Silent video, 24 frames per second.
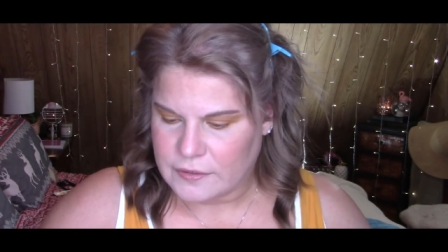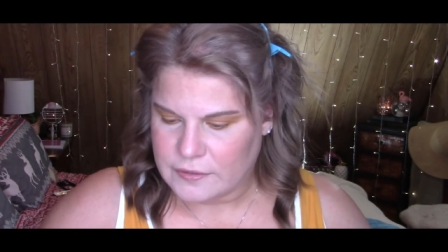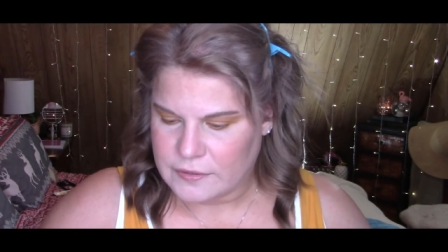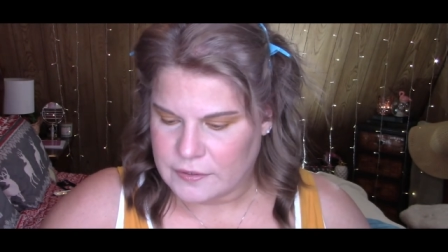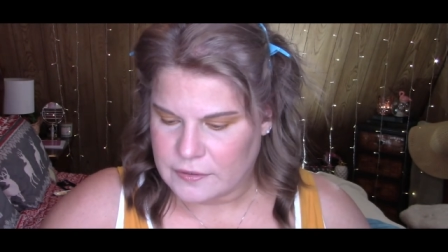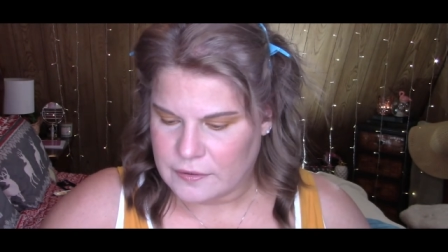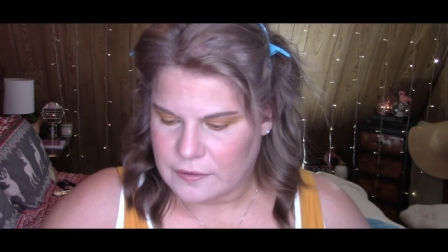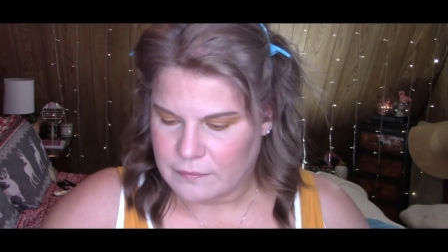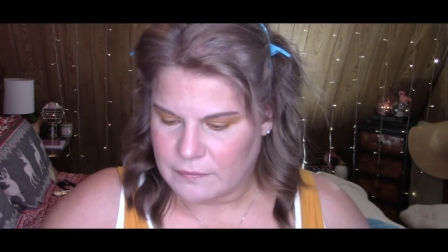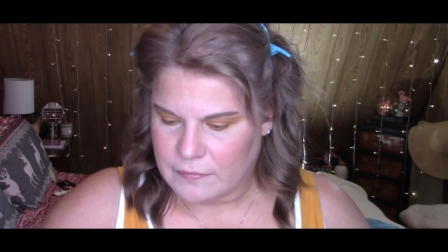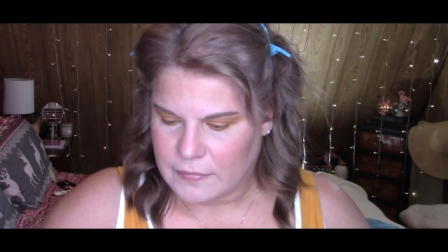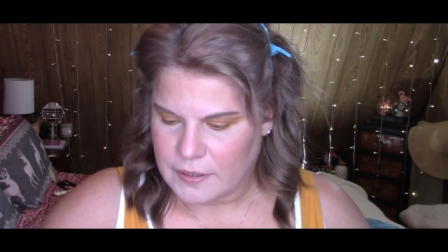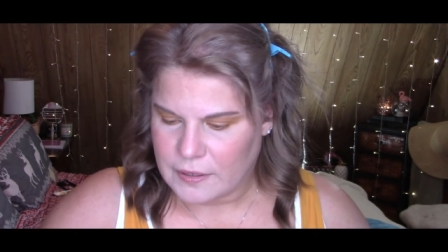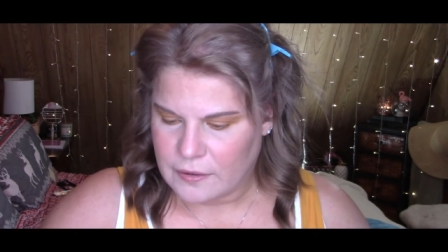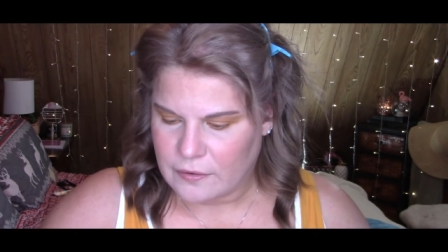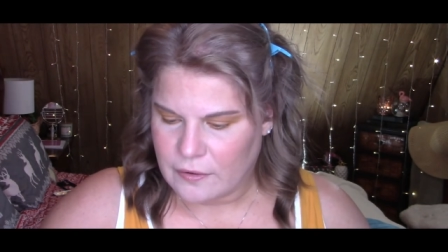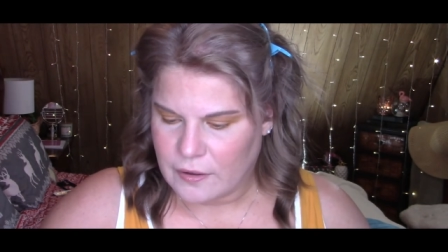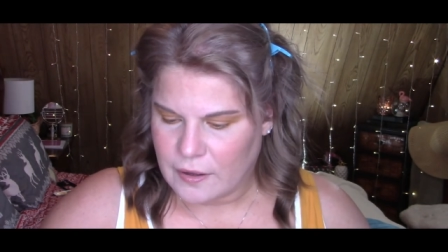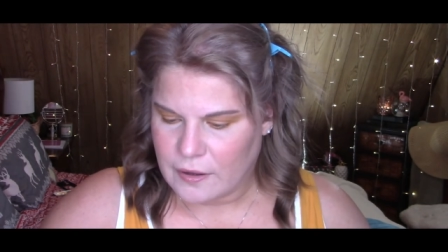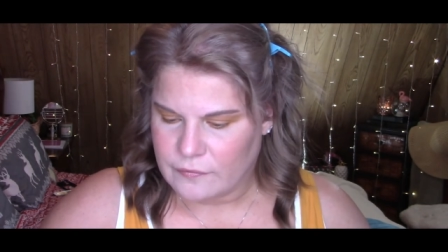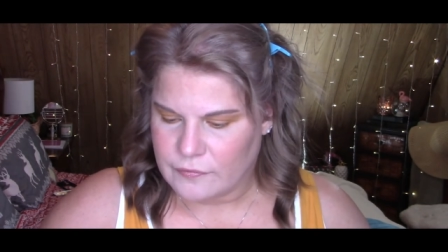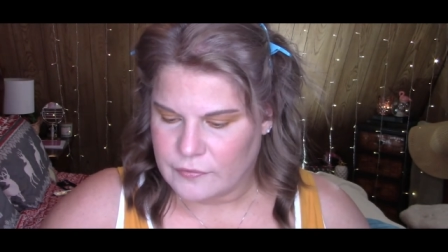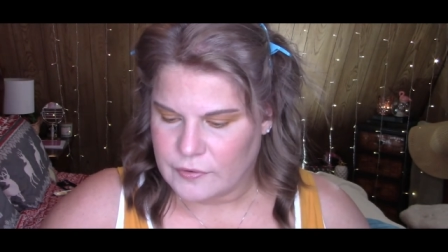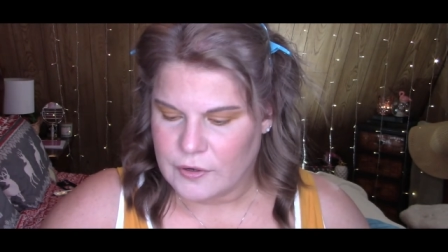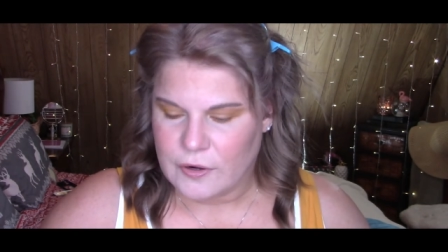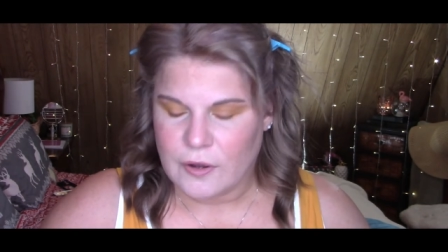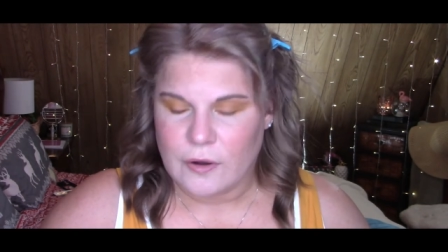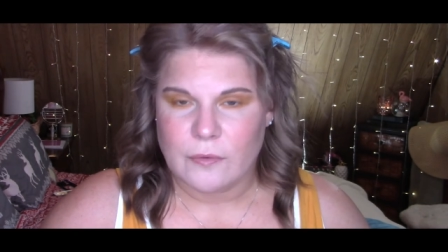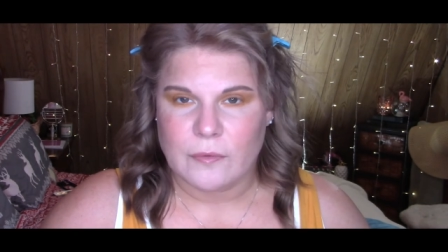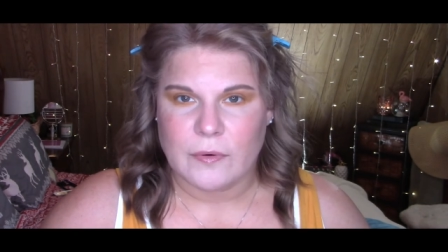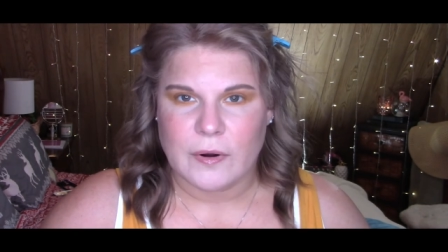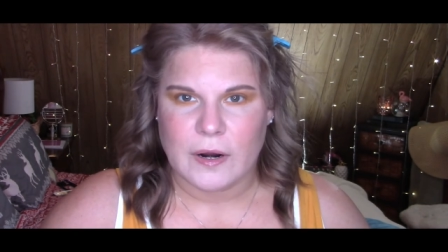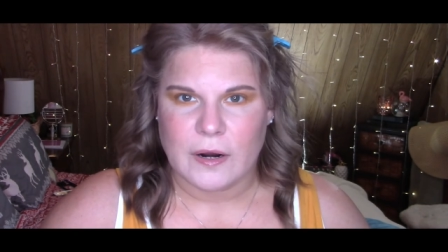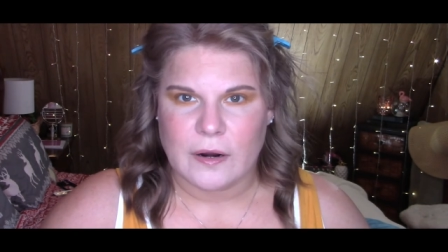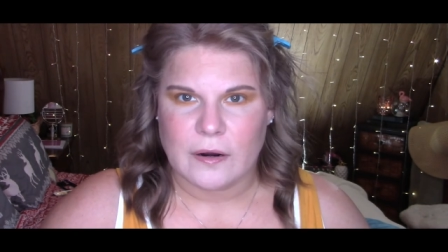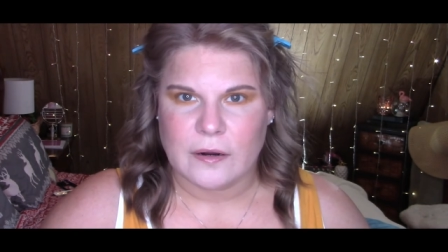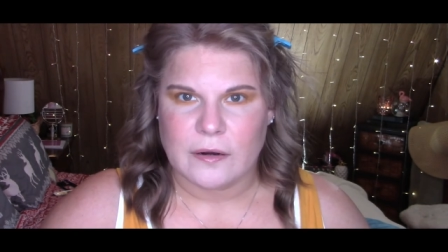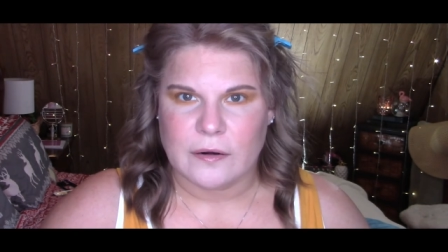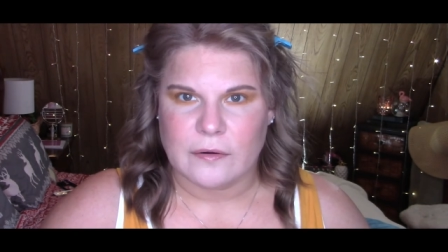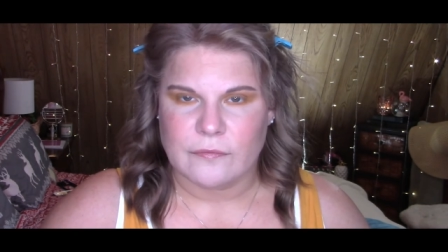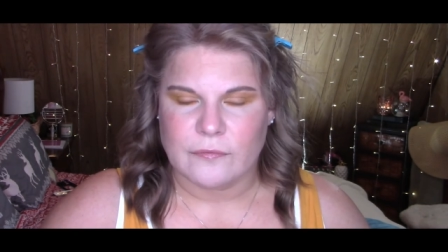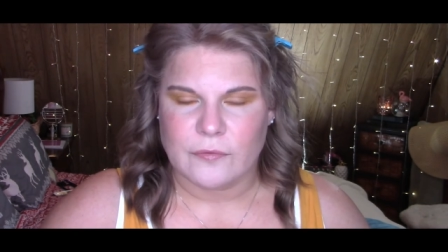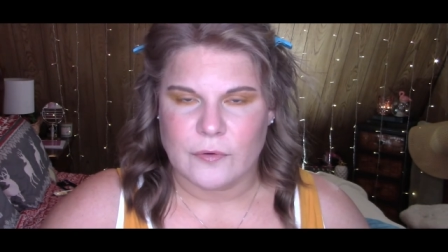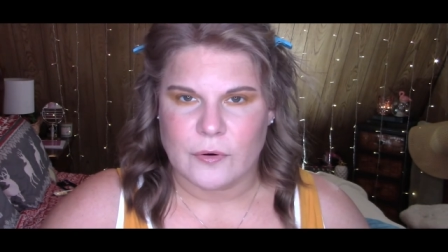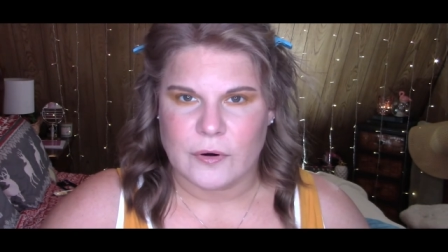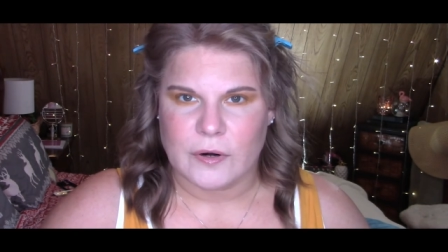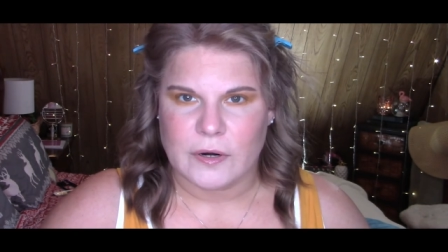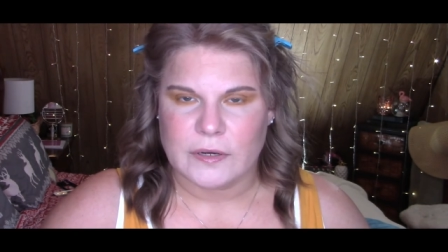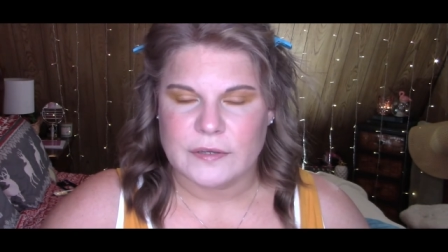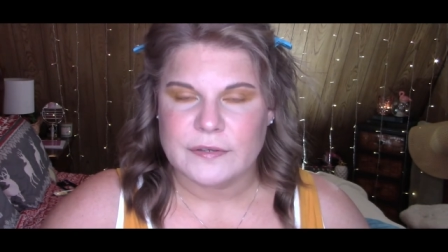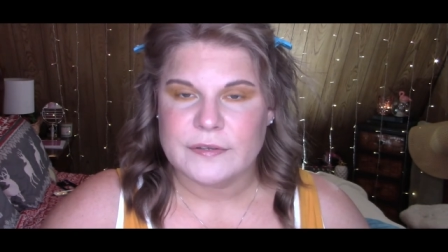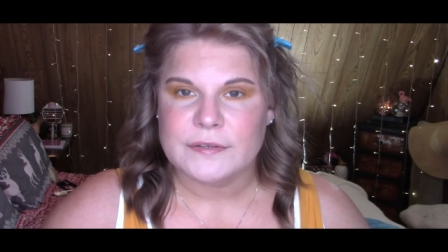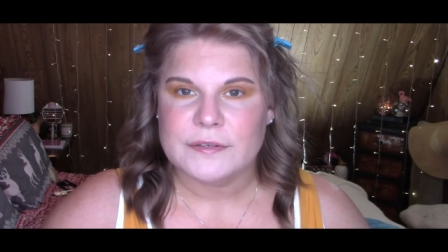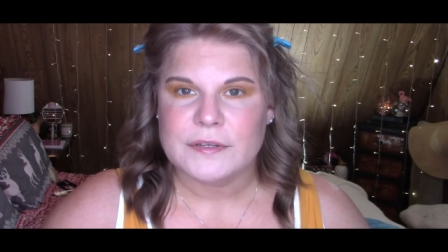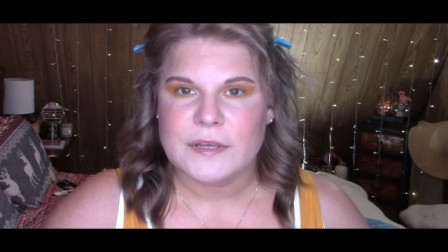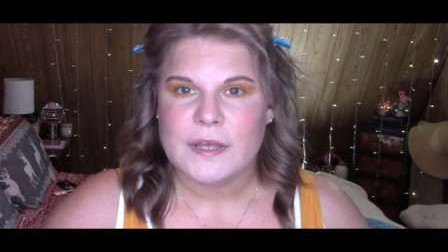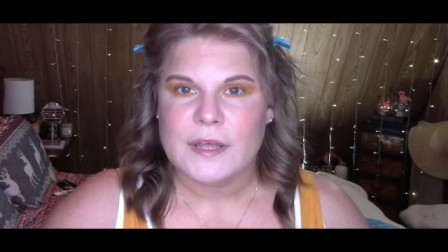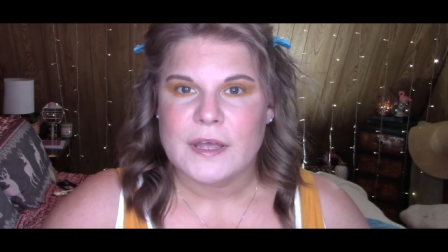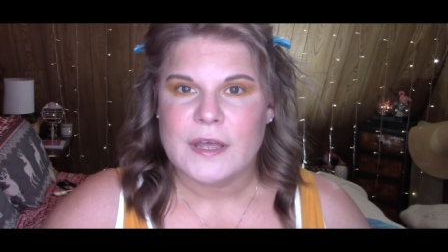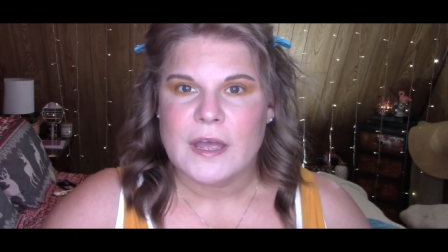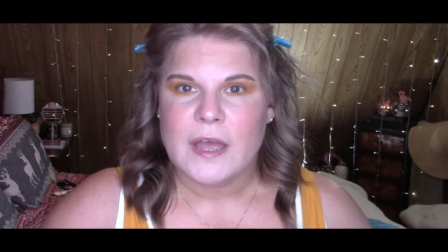into the middle of nowhere in a forest